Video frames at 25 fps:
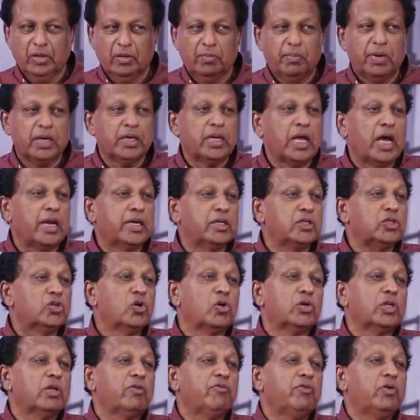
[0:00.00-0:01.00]
But that is
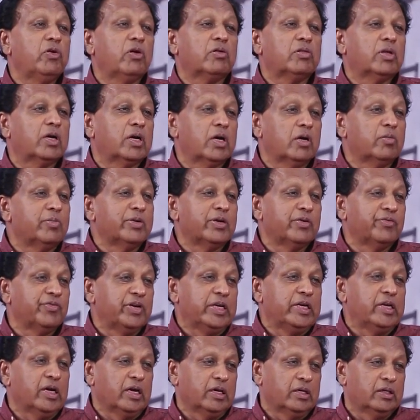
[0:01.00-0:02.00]
not the view of the Government of
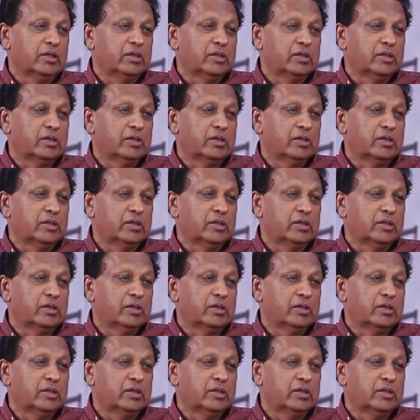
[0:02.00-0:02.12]
India.